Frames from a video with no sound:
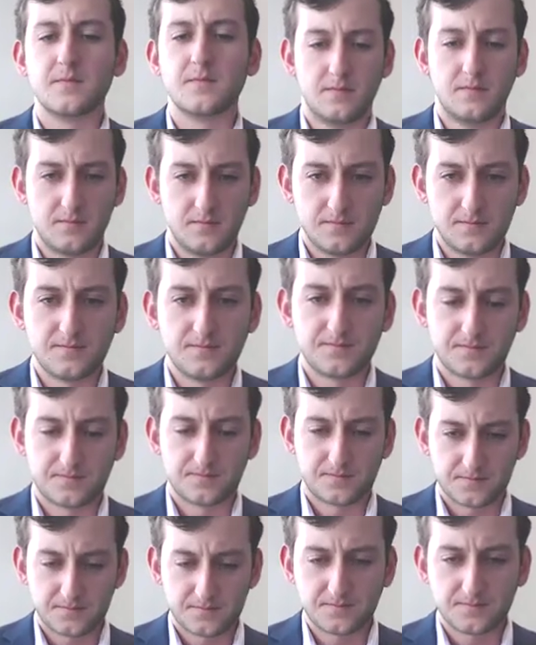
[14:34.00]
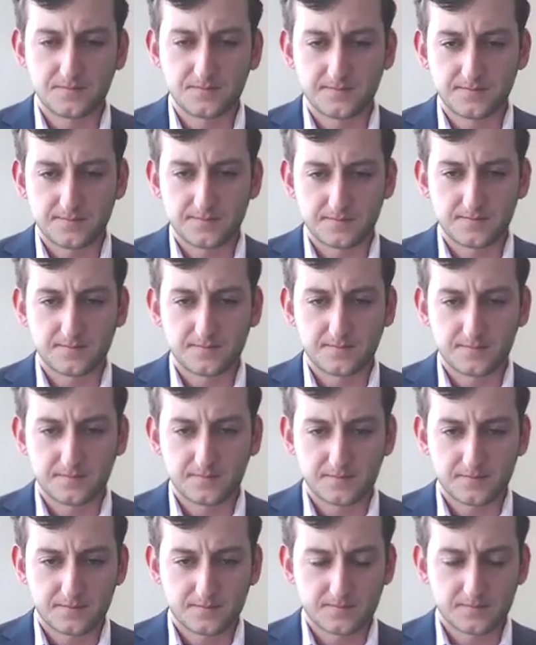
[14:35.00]

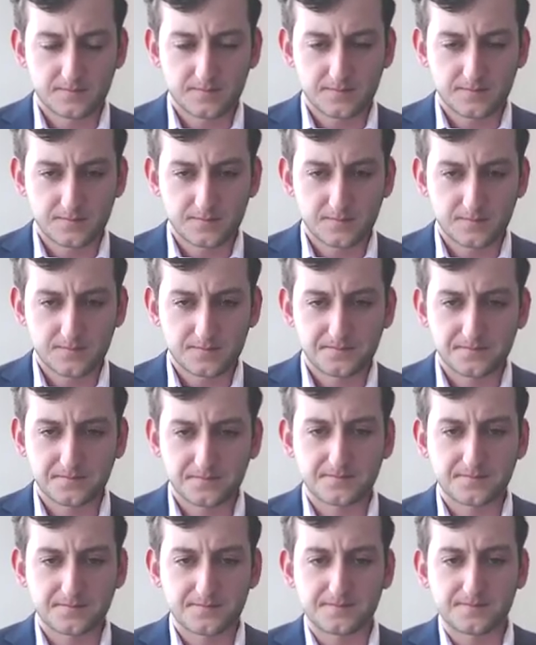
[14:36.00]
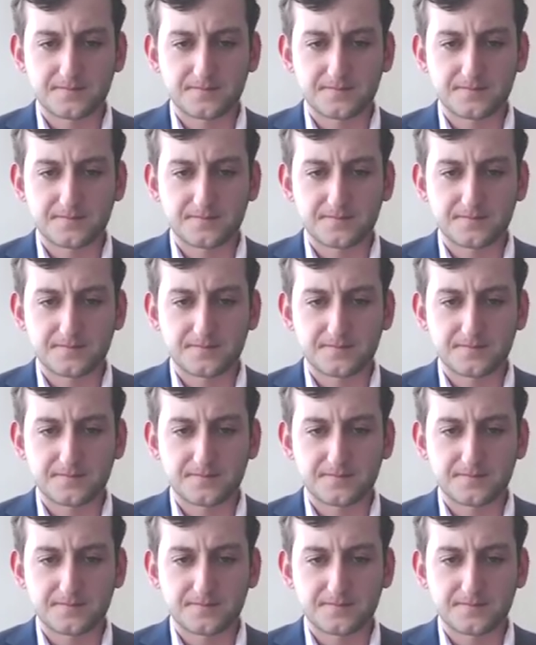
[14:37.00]
(not speaking)